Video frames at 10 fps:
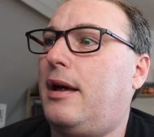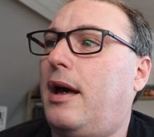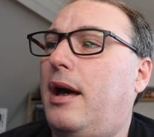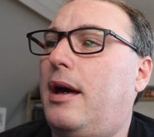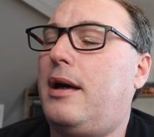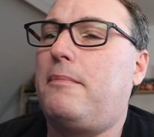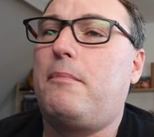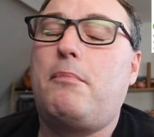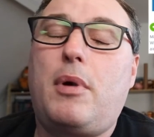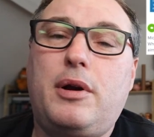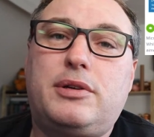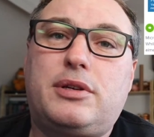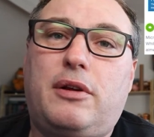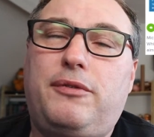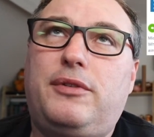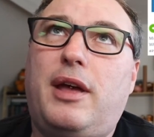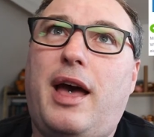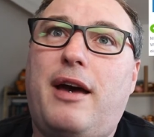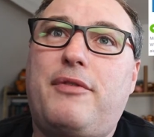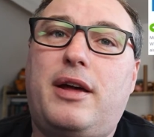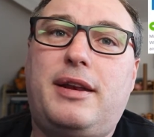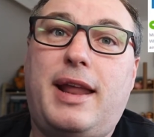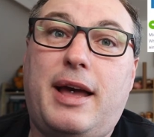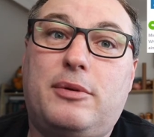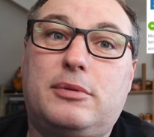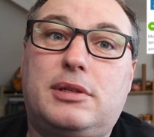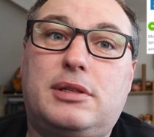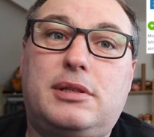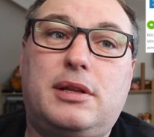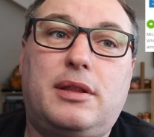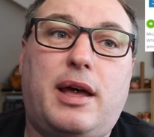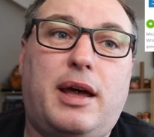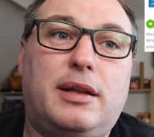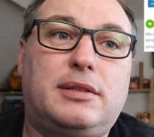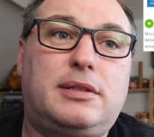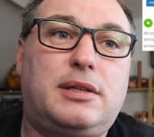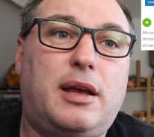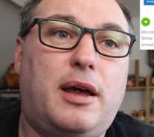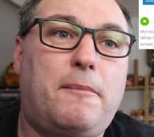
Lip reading: Microsoft have announced that